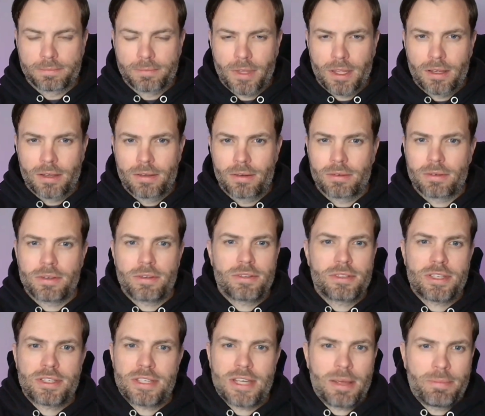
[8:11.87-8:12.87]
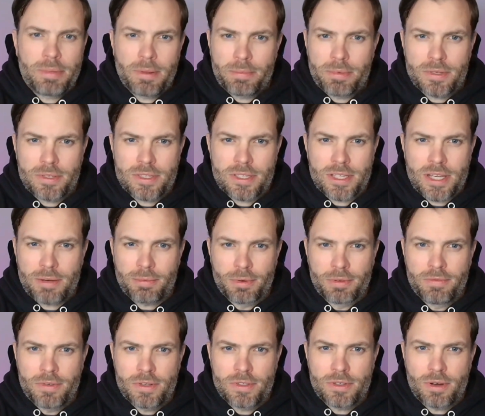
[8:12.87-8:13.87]
Google used to say, and people used to say,
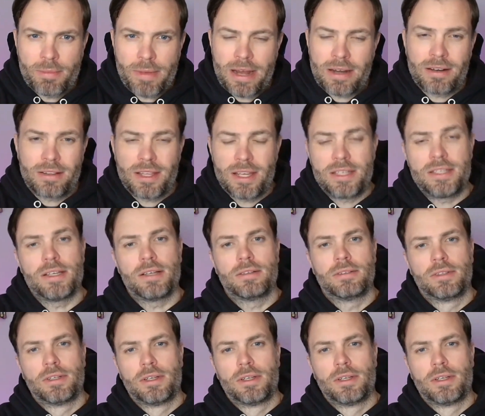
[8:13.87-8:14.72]
reviews don't matter. They do.